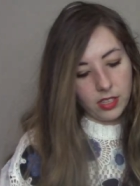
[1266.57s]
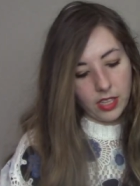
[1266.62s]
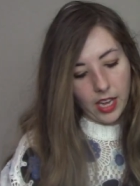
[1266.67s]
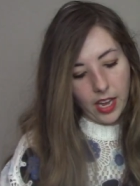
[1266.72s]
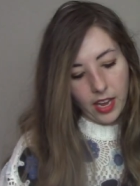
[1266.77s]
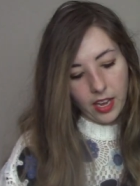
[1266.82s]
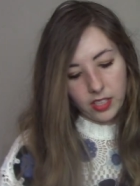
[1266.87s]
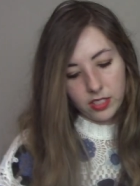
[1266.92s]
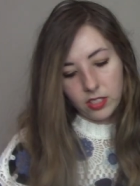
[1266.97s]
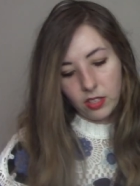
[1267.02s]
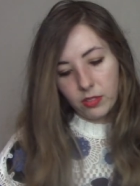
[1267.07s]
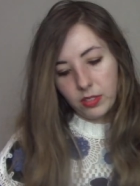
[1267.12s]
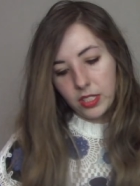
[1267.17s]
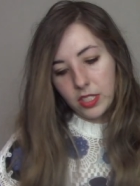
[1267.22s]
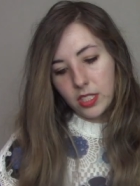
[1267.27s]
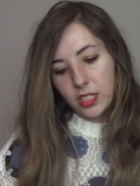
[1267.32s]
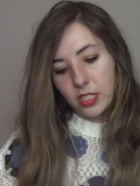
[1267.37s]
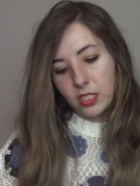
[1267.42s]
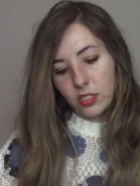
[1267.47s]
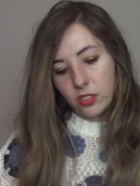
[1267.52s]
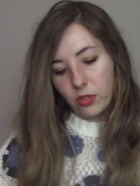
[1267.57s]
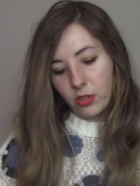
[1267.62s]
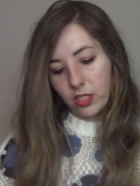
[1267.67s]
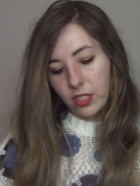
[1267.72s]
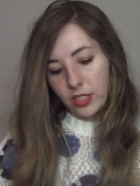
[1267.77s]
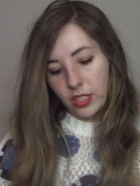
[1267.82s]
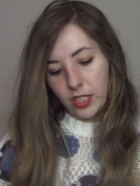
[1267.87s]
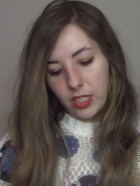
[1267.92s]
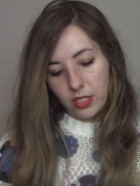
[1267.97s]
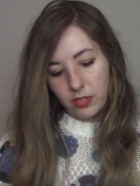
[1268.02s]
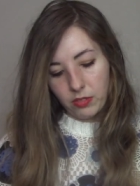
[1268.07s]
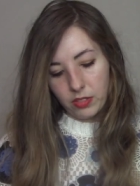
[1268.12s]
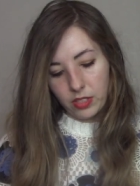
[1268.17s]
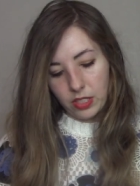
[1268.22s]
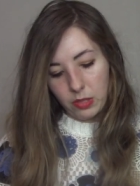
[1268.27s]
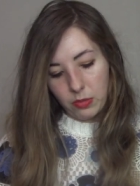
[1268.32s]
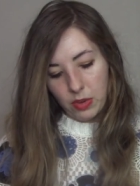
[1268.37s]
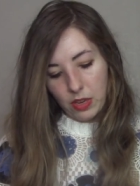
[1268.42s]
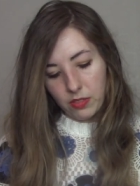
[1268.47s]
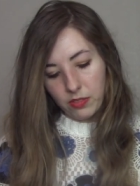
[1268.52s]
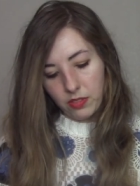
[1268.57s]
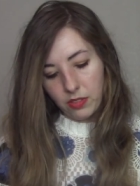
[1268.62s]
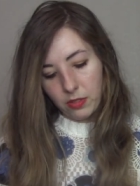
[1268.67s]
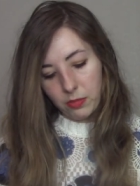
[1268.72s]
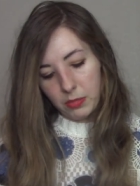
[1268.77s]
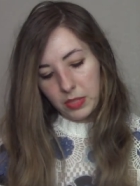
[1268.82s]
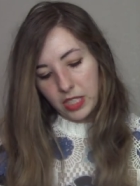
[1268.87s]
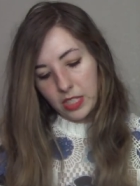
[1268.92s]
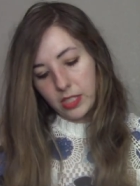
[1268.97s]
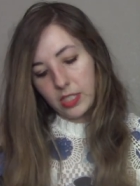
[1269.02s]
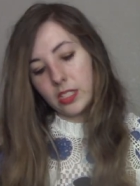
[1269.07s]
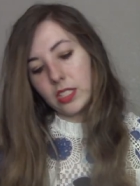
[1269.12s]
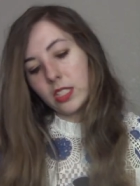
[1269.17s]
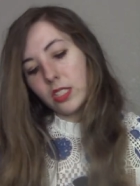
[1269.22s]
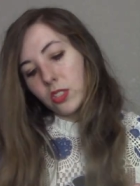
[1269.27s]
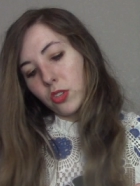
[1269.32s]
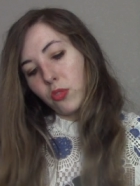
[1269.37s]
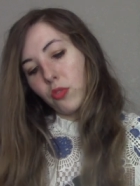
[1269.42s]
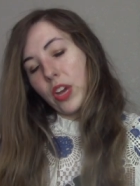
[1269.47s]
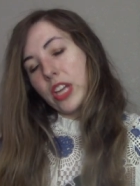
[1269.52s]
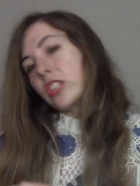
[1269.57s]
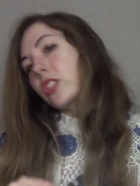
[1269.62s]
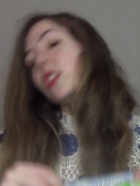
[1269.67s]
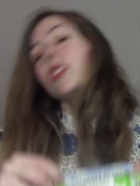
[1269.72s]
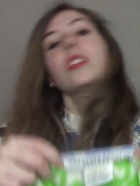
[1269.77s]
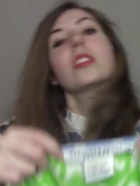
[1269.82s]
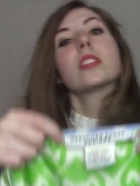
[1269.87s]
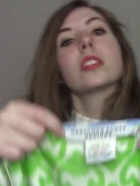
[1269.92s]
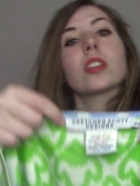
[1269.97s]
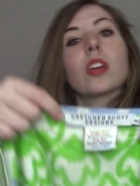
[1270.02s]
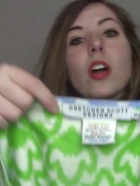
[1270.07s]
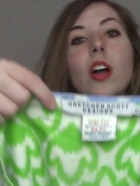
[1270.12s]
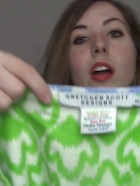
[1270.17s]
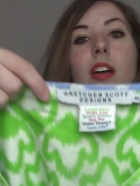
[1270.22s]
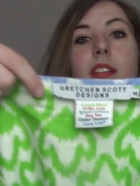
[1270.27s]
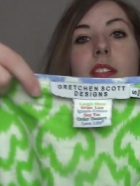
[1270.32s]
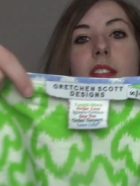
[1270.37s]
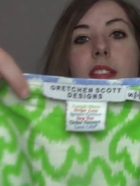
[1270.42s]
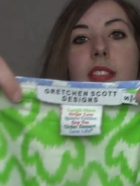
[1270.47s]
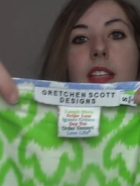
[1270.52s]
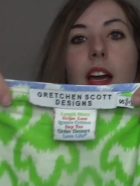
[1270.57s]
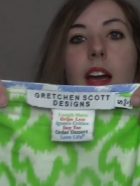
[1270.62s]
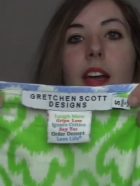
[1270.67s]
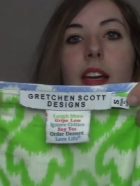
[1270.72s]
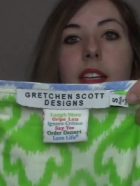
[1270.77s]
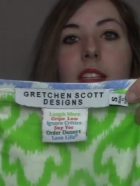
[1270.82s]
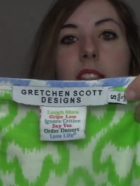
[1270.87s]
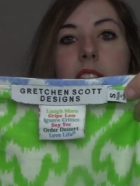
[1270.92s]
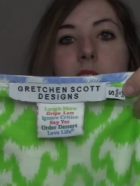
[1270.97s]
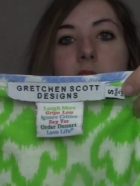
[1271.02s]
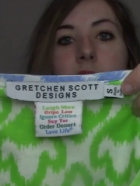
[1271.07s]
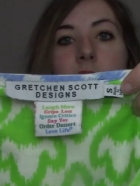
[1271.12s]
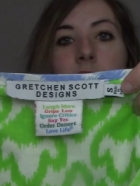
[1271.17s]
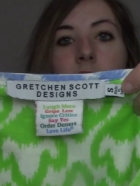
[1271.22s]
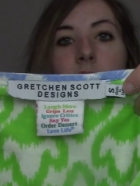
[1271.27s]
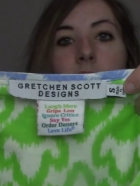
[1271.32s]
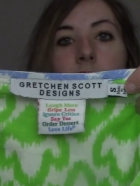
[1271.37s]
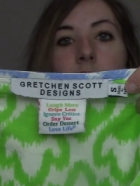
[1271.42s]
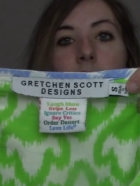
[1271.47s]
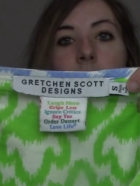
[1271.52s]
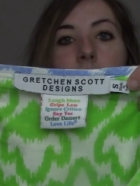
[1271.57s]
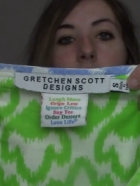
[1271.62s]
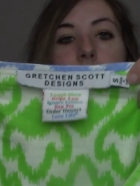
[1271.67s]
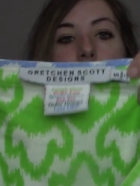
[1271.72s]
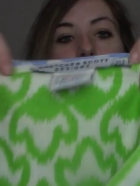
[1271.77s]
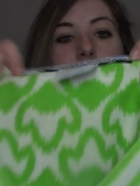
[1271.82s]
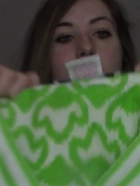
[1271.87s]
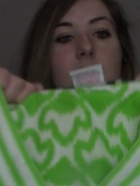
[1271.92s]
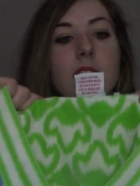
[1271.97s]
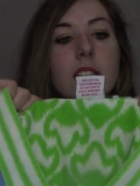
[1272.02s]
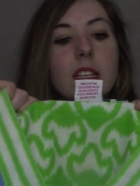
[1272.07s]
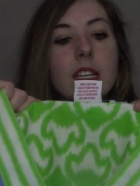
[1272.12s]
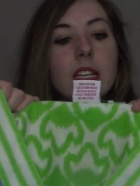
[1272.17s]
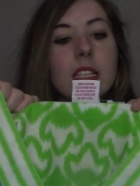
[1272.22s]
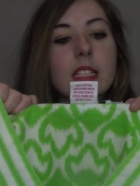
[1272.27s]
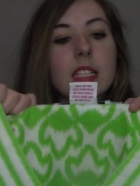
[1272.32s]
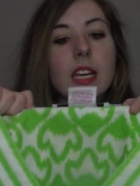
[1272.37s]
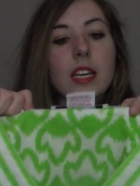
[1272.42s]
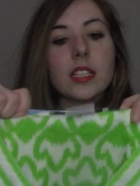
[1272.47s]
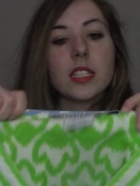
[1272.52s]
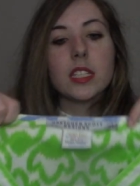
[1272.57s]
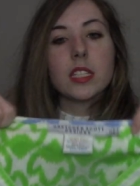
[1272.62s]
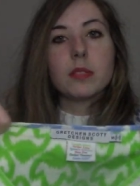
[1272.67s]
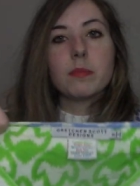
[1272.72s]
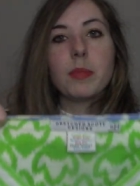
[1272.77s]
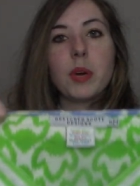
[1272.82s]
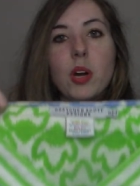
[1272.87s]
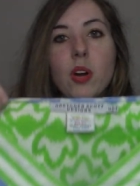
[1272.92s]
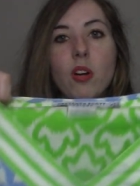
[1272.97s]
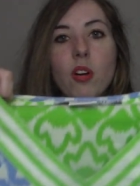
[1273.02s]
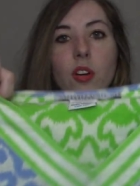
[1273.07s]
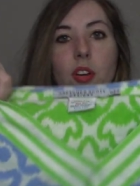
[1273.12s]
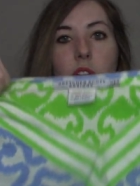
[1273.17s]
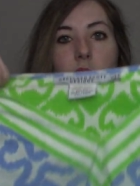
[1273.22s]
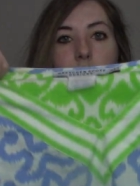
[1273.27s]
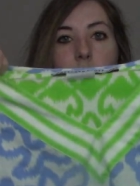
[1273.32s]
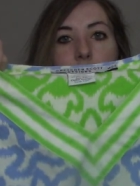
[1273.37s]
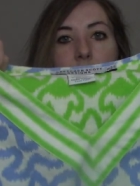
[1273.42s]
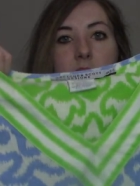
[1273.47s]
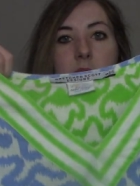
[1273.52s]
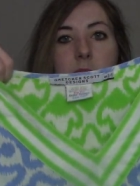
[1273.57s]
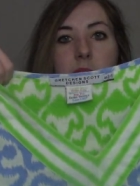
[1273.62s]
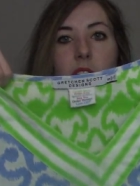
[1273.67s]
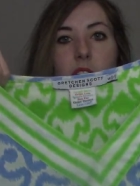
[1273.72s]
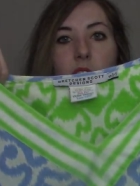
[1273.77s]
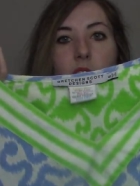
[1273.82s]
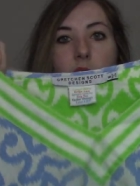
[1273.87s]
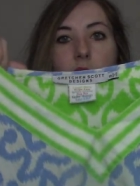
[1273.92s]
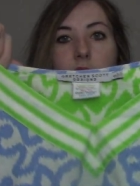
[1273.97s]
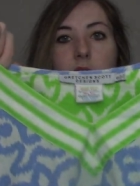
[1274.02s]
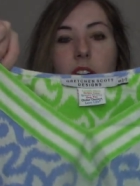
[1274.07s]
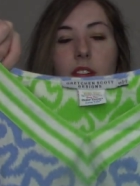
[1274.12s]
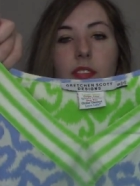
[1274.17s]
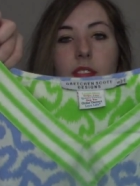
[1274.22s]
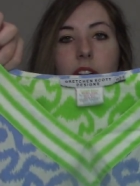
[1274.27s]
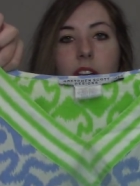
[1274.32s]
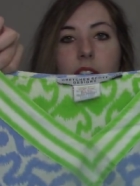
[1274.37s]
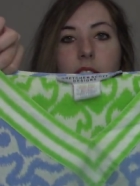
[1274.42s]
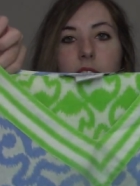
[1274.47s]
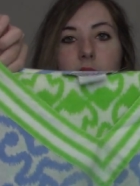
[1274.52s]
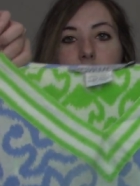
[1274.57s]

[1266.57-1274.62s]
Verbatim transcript: that has always historically done really well for me. This is Gretchen Scott Designs. This is an a size small. It reminds me a lot of like